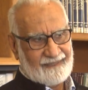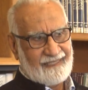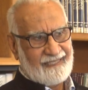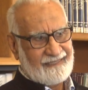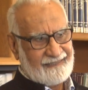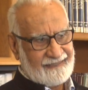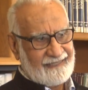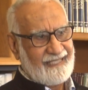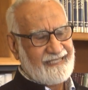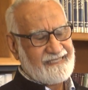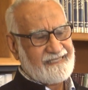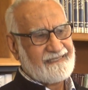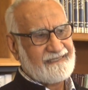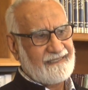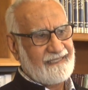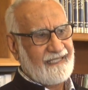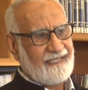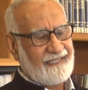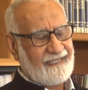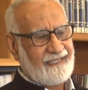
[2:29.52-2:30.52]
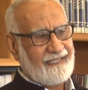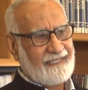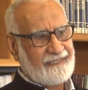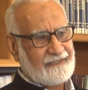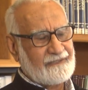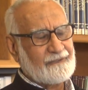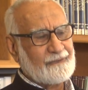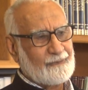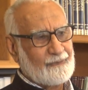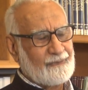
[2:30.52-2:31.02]
And that's the
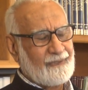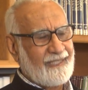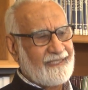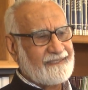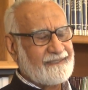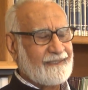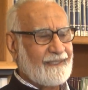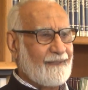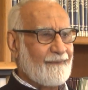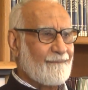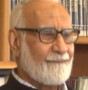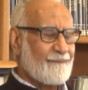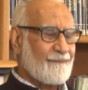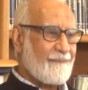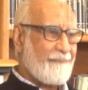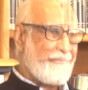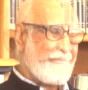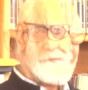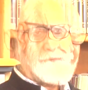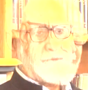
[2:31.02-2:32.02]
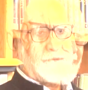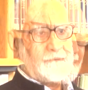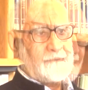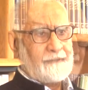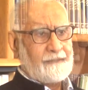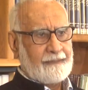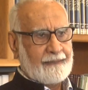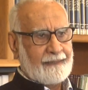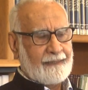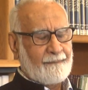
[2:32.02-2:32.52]
attitude right now.
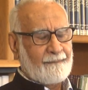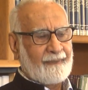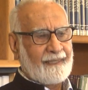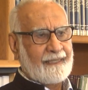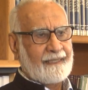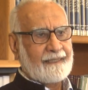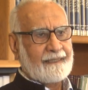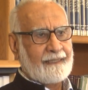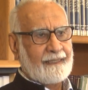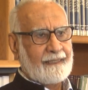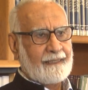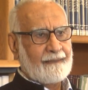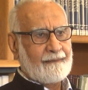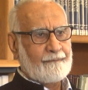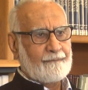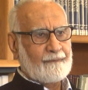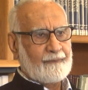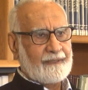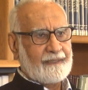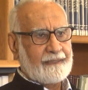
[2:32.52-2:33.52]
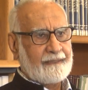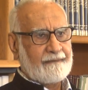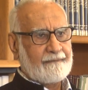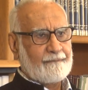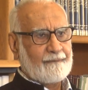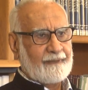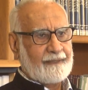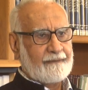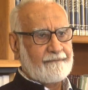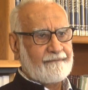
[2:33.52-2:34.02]
In America, we
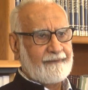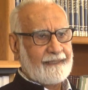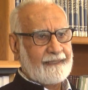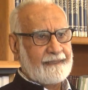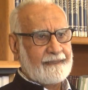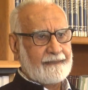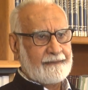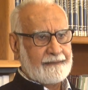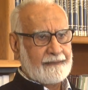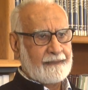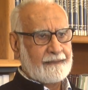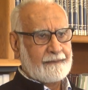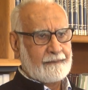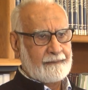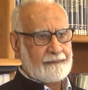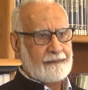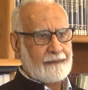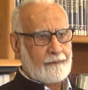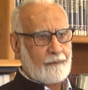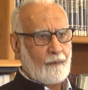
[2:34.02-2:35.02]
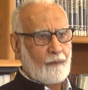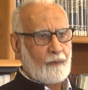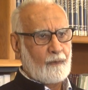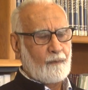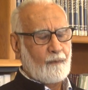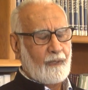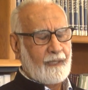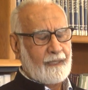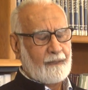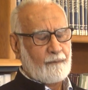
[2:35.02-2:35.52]
were the Cold
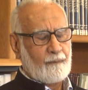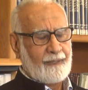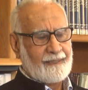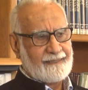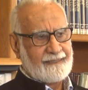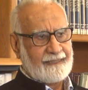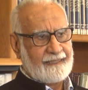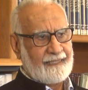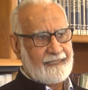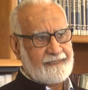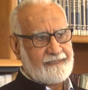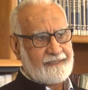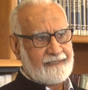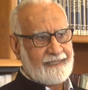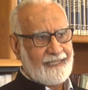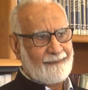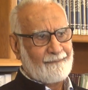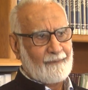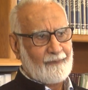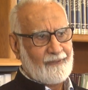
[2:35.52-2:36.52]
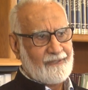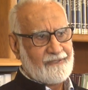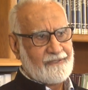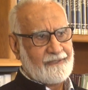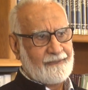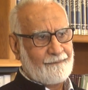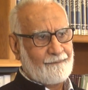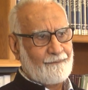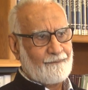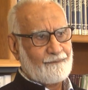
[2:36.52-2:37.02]
War was against
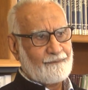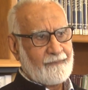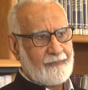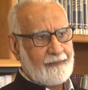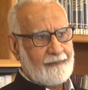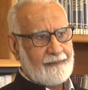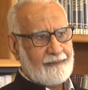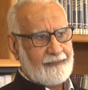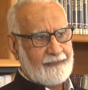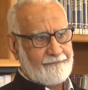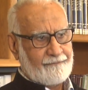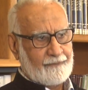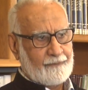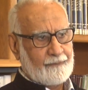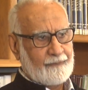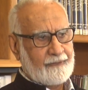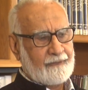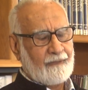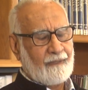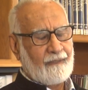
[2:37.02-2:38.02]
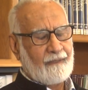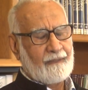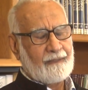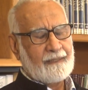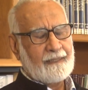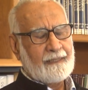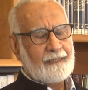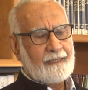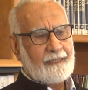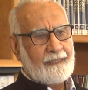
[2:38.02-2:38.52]
communism, if you recall.
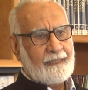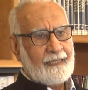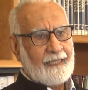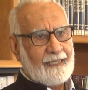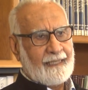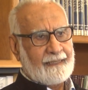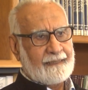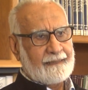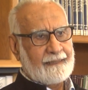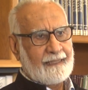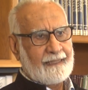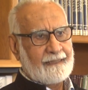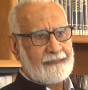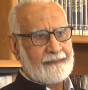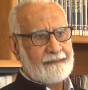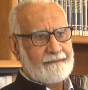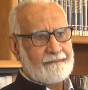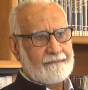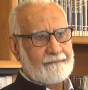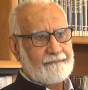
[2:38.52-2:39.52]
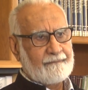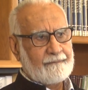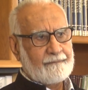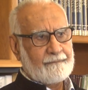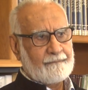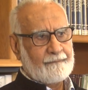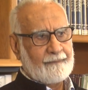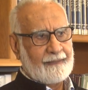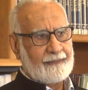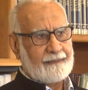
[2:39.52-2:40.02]
And then
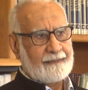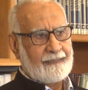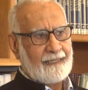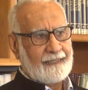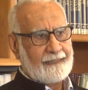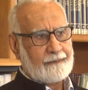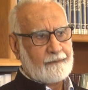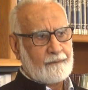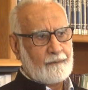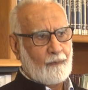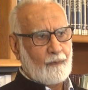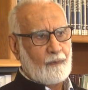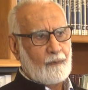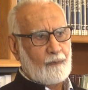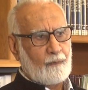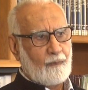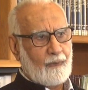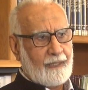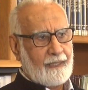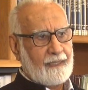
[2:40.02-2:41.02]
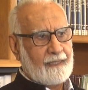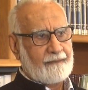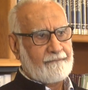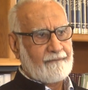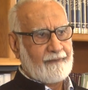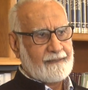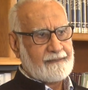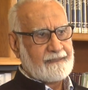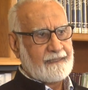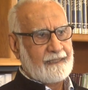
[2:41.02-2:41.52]
when that Cold War
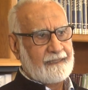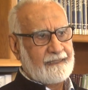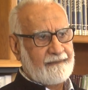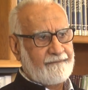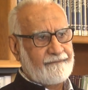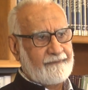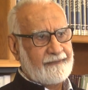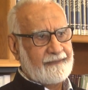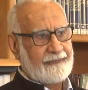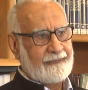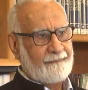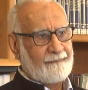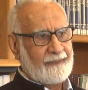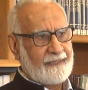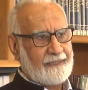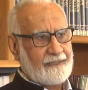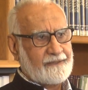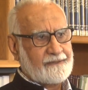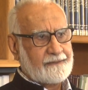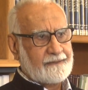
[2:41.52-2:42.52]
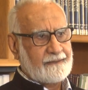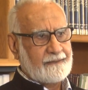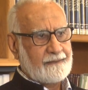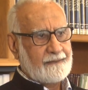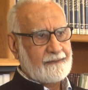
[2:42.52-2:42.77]
was kind of diminished,